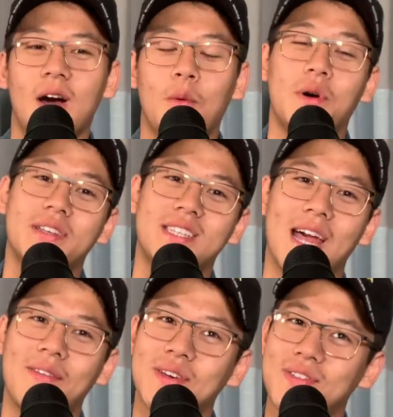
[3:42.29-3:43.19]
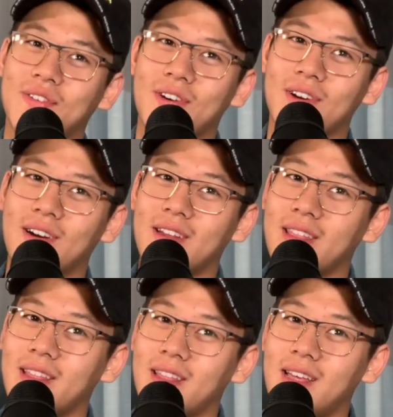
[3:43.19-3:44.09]
We'll save those for
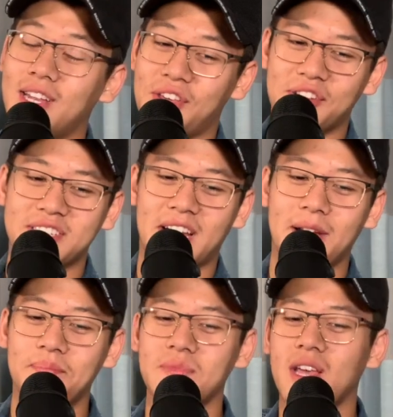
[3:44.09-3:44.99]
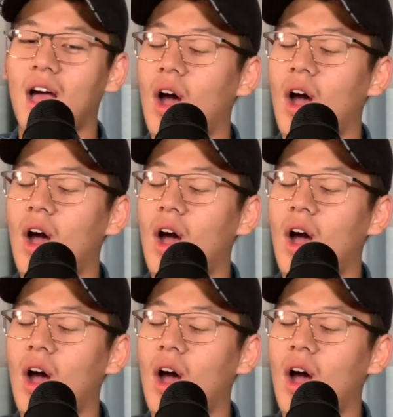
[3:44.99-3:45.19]
another time.